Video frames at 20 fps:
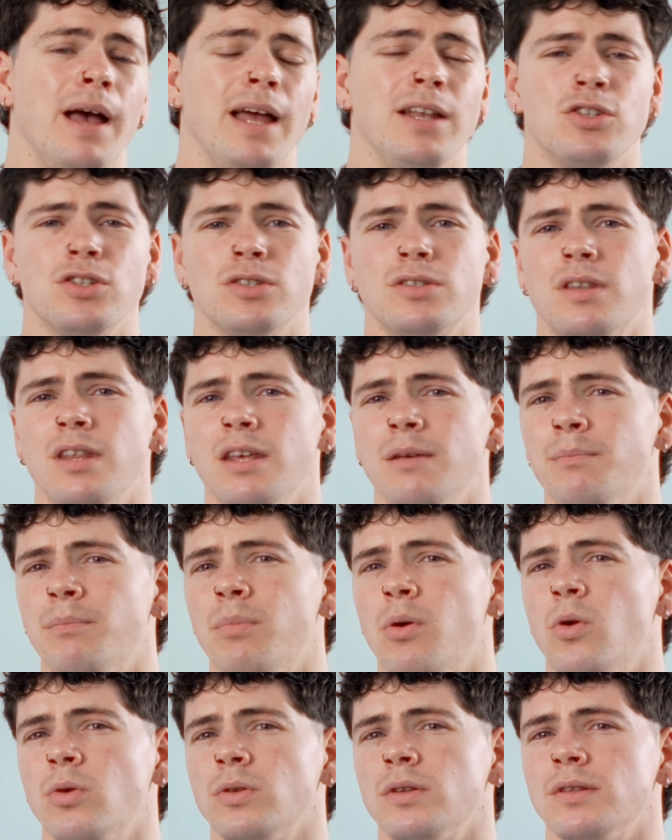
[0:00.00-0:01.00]
and just the
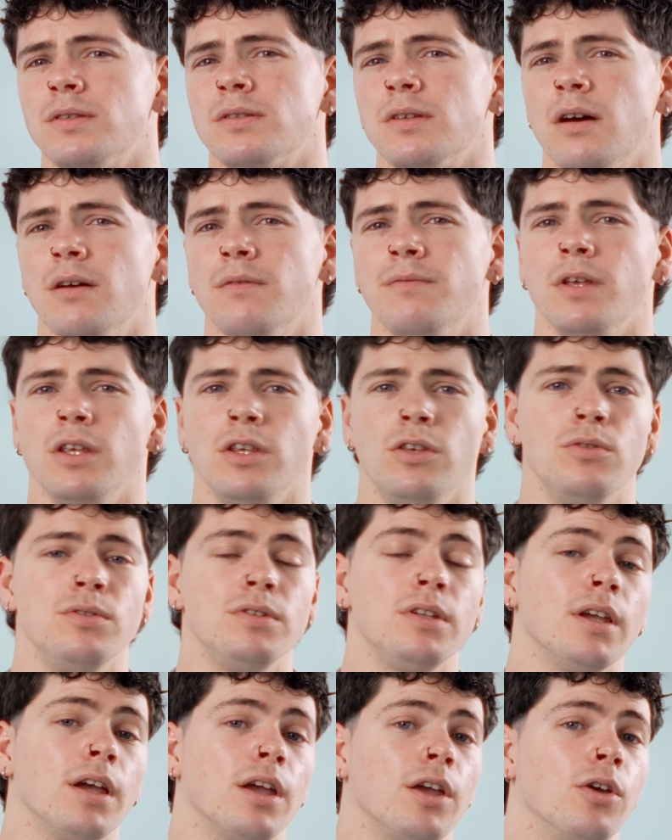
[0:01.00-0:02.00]
importance of
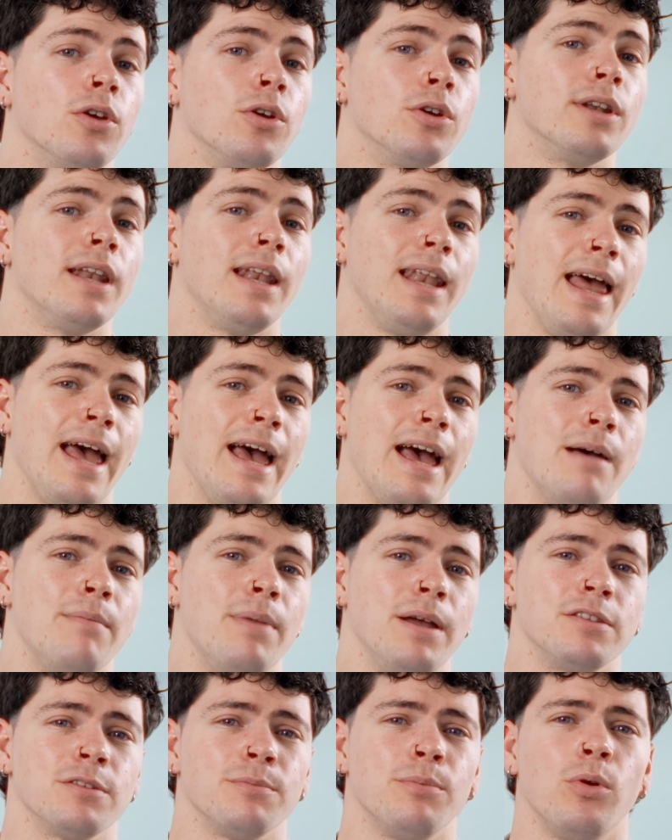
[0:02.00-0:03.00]
using a good lab
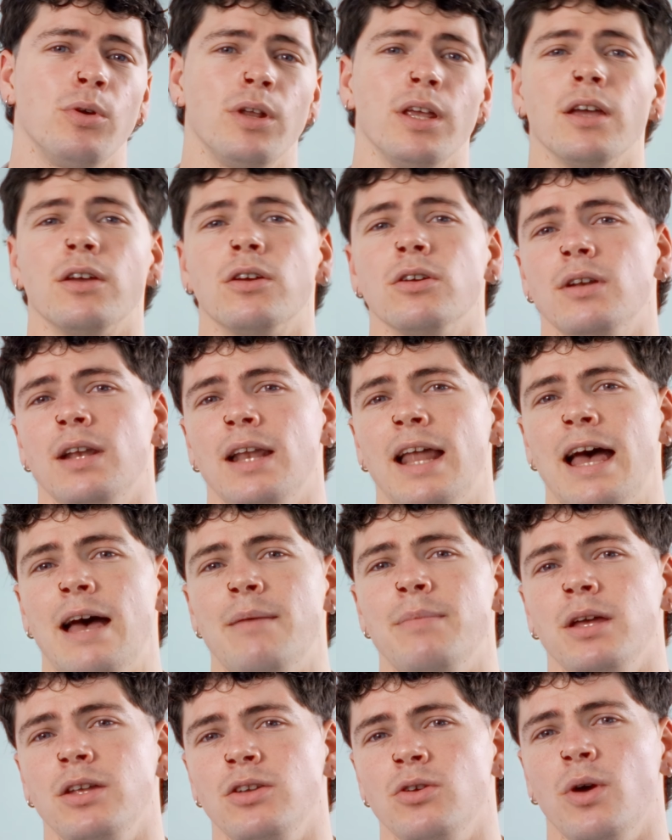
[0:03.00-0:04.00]
and supporting a good
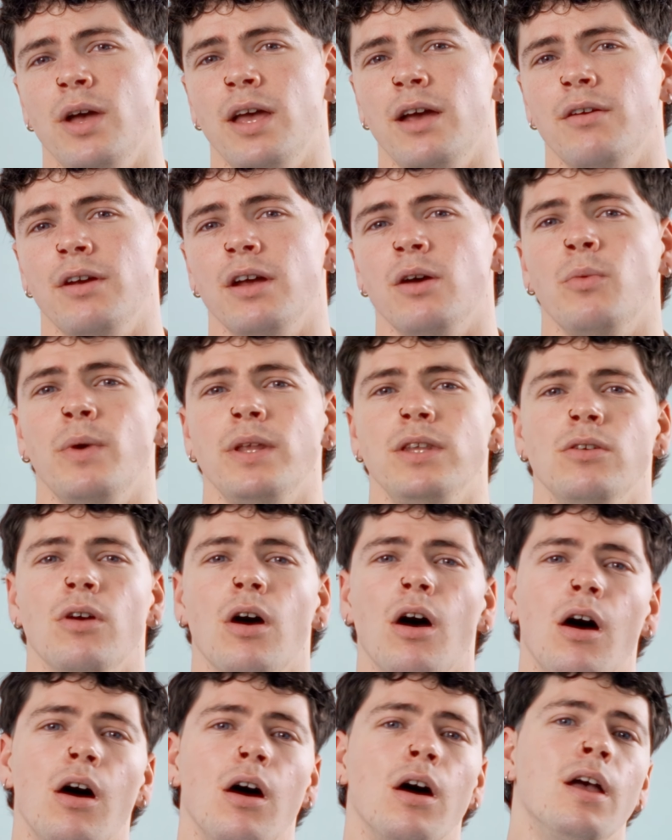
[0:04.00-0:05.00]
lab in your area when you
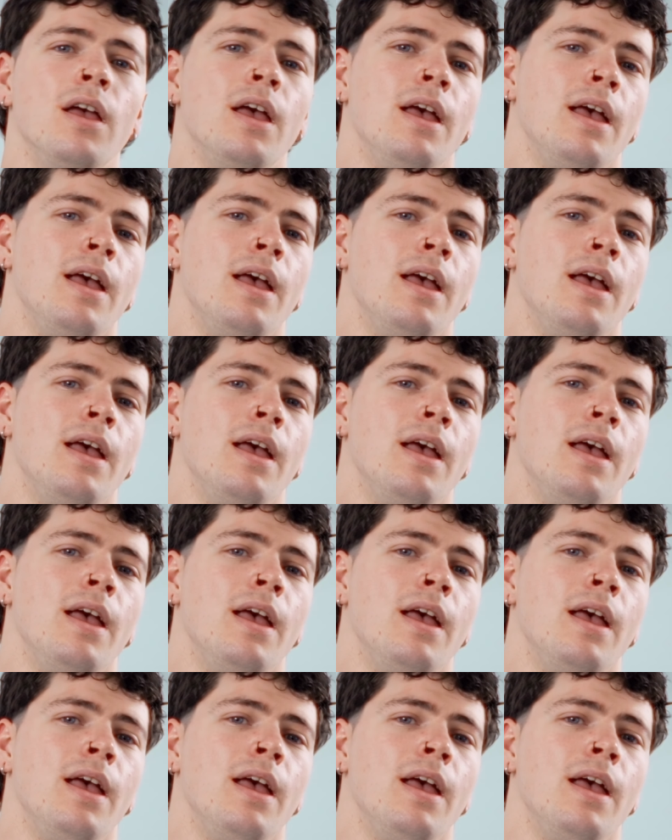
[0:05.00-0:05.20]
are